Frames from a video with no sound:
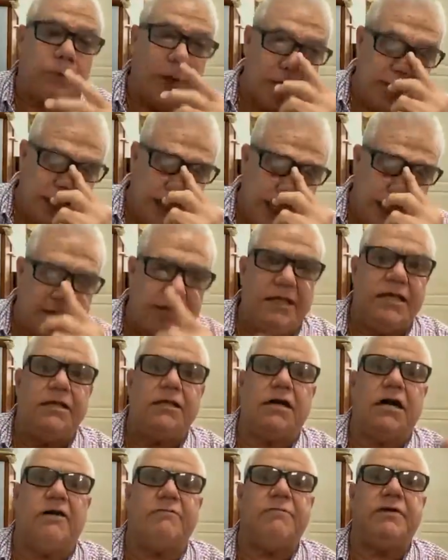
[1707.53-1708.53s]
in
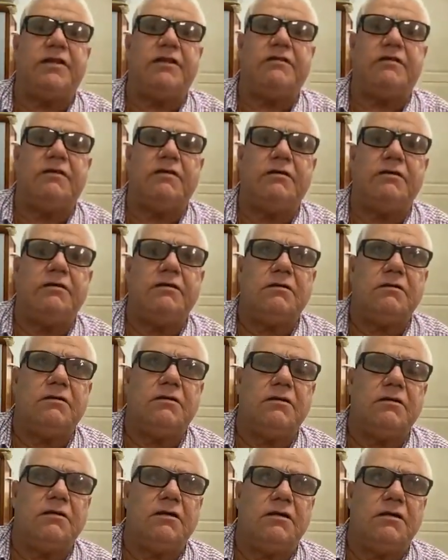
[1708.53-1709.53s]
2018, the government
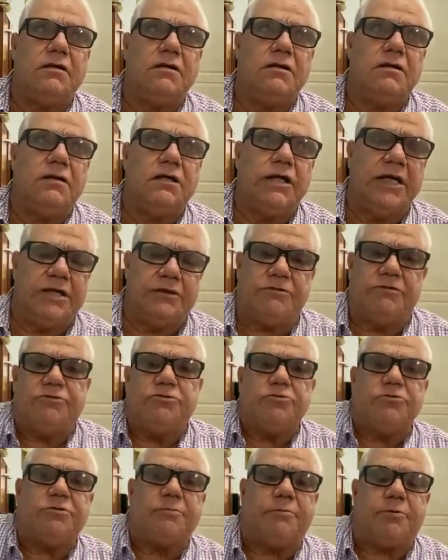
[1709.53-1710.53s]

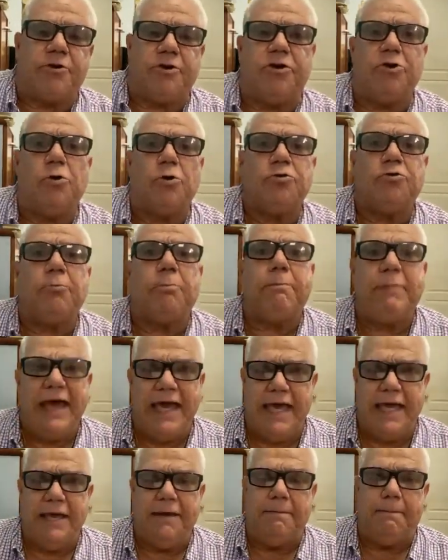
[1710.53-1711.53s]
introduced the procure to
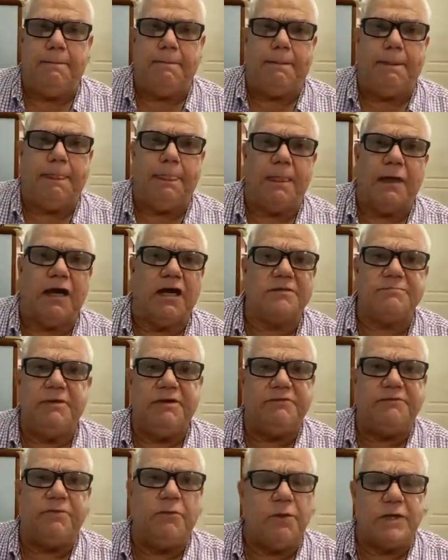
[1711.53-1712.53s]
pay,
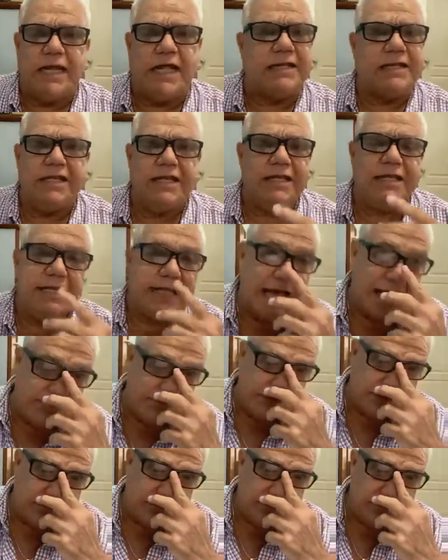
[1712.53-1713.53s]
because before that they didn't
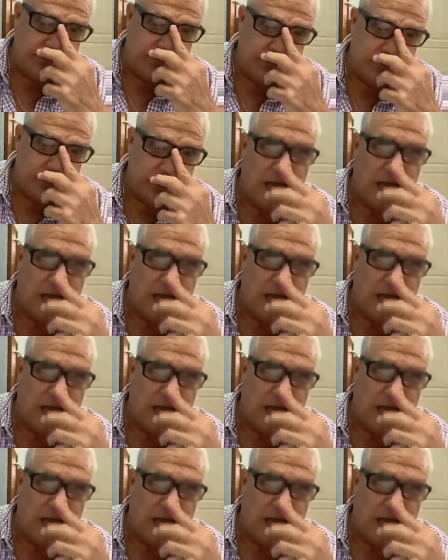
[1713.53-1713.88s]
have it.